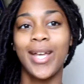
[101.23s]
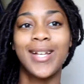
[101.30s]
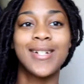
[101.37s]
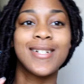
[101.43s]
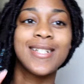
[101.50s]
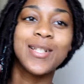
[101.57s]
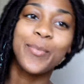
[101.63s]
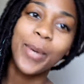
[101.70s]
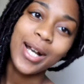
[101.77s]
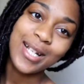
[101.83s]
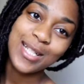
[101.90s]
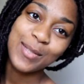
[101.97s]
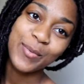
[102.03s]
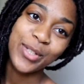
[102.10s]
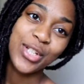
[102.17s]
here's the
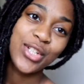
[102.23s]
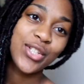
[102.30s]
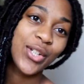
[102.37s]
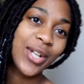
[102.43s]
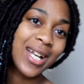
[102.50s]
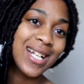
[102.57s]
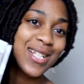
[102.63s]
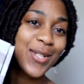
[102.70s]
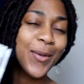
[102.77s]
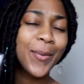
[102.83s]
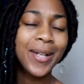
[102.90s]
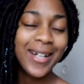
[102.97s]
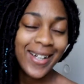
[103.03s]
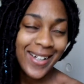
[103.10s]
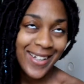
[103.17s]
box. I'm going to show you guys
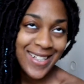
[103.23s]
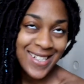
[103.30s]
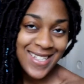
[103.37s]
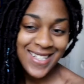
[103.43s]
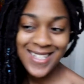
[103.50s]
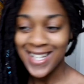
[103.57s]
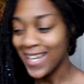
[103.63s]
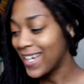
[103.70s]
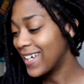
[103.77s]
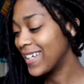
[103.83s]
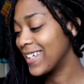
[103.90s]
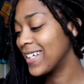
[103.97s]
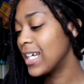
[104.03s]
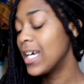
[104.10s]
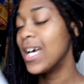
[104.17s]
what I got inside.
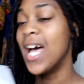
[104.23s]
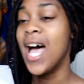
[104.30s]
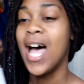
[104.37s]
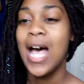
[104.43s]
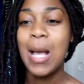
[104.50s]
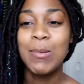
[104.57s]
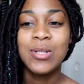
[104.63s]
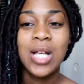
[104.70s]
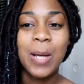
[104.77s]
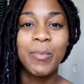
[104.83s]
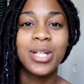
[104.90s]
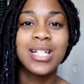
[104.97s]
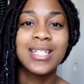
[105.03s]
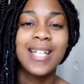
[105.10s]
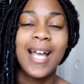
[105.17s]
I'm so happy
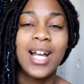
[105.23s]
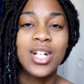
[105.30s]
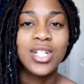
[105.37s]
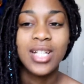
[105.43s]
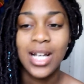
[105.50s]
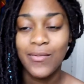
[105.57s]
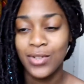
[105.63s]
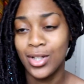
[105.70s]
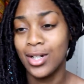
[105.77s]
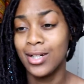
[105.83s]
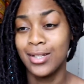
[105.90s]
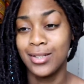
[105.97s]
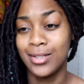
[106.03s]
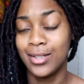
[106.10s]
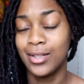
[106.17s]
because I actually haven't got
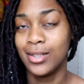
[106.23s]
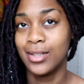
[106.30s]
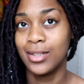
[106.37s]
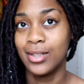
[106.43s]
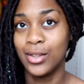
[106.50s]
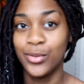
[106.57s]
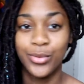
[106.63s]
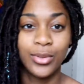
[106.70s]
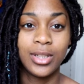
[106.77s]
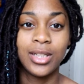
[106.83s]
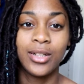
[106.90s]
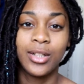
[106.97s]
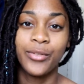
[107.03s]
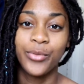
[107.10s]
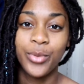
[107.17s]

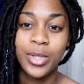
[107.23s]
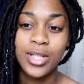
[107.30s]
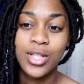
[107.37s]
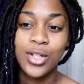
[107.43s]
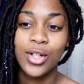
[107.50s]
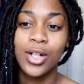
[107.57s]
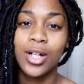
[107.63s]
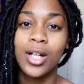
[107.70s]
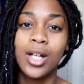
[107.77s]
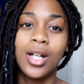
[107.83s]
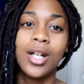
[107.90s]
an Influencer